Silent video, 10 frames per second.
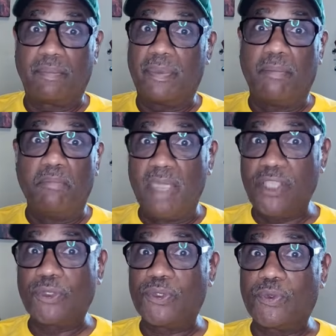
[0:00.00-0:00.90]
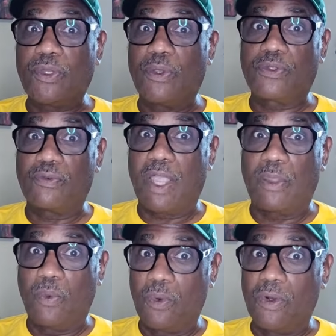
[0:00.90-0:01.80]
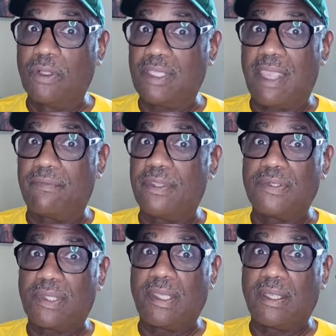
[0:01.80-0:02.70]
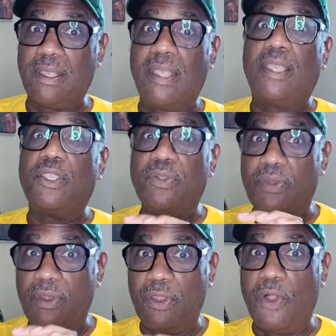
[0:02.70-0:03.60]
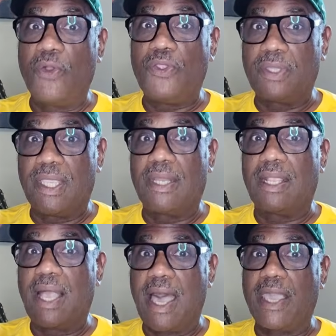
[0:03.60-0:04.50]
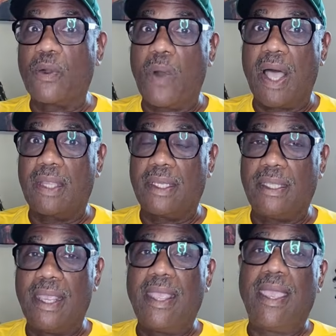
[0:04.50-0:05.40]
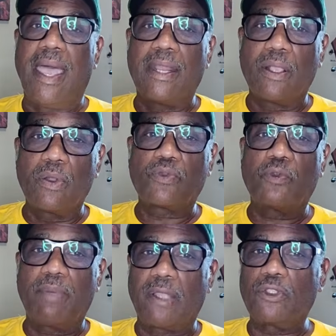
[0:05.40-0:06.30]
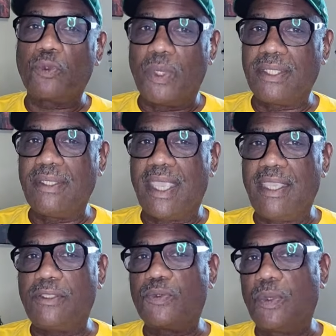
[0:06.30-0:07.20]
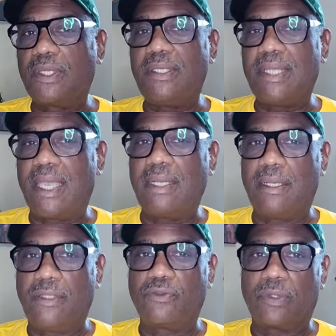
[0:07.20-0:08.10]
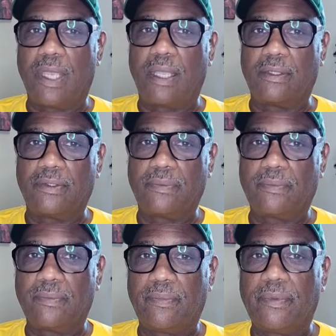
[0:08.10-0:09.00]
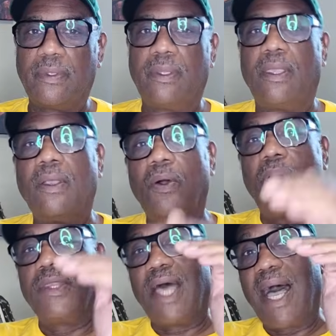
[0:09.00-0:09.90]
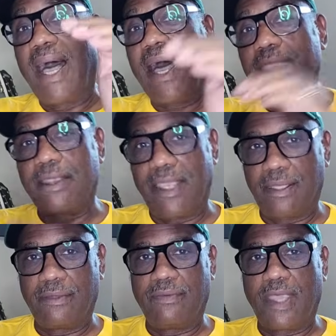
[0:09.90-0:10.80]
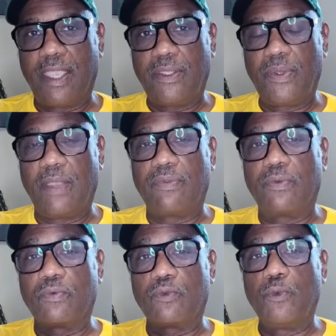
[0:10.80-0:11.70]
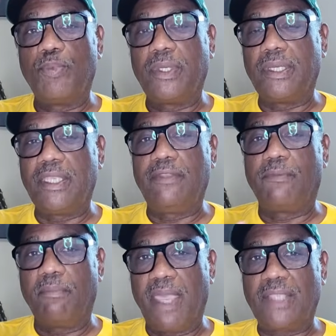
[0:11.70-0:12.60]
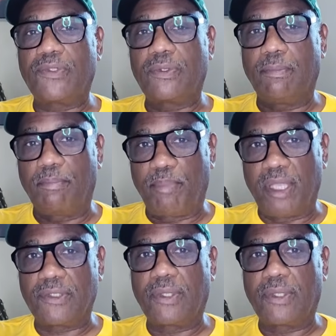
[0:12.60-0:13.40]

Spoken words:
major studios around the world have this thing. You know you're getting high quality, and it goes for about $2,900. On the higher end of that, you have the Rupert Neve Master Bus